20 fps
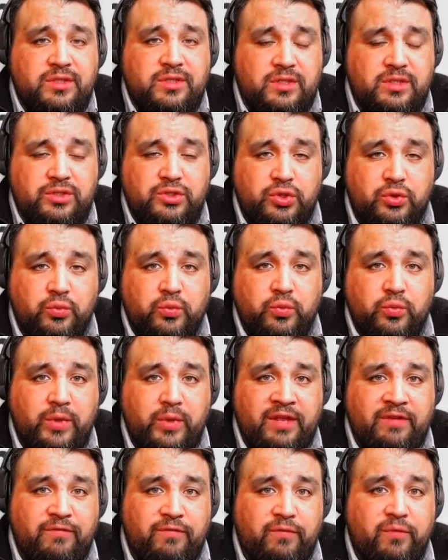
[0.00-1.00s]
to
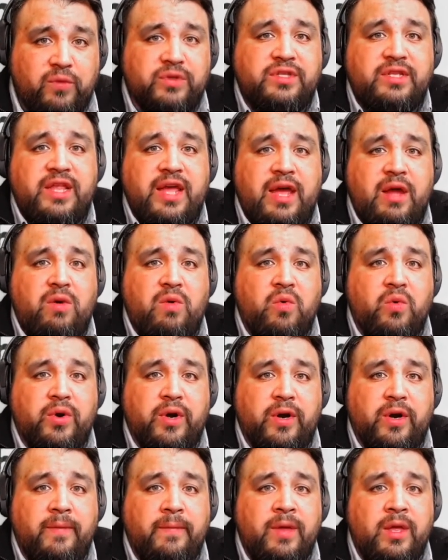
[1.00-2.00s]
enforce that
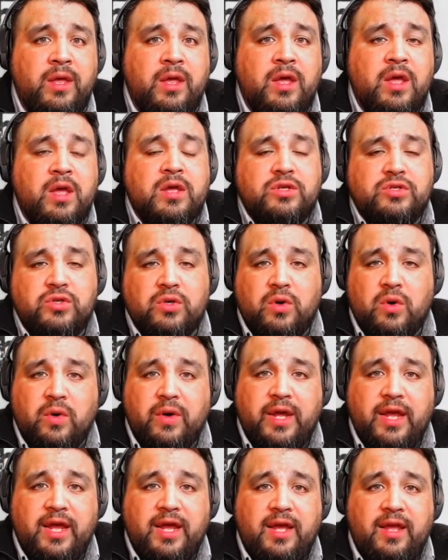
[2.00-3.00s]
order. So go
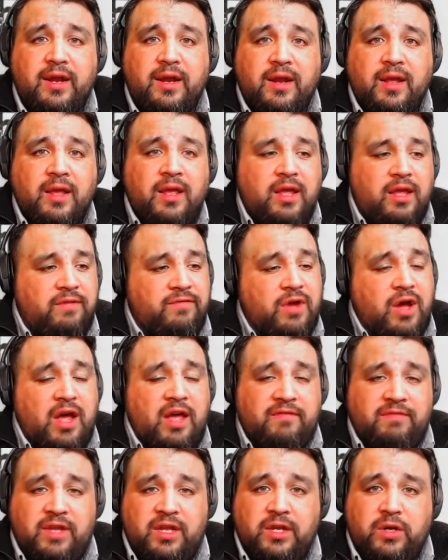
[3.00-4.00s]
ahead. If y'all
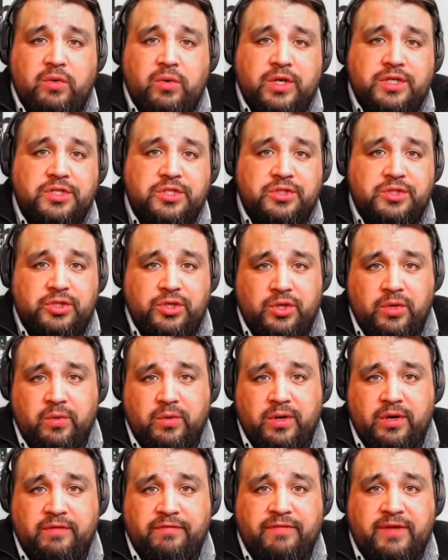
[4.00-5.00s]
have any questions, you know
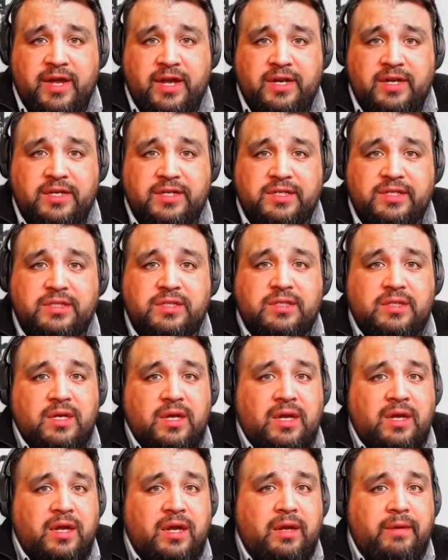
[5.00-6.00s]
where to find us.
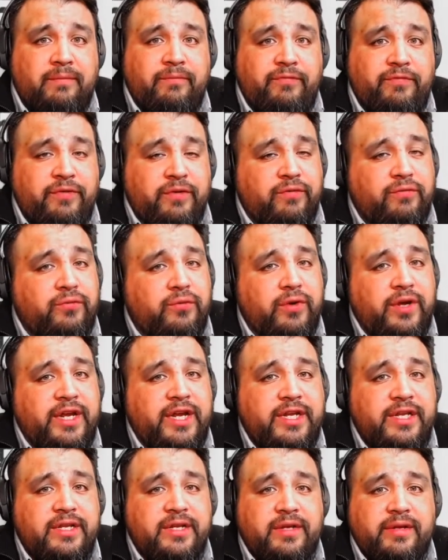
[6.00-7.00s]
Feel
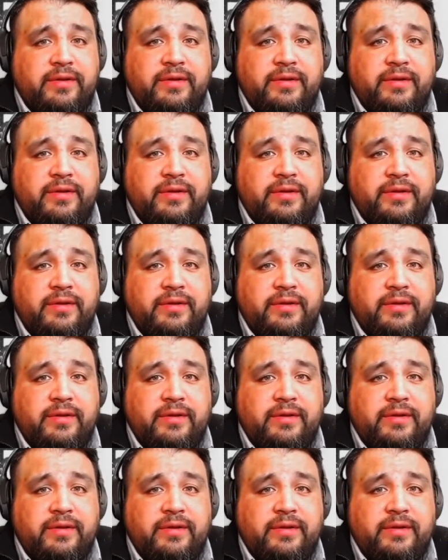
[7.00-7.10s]
free to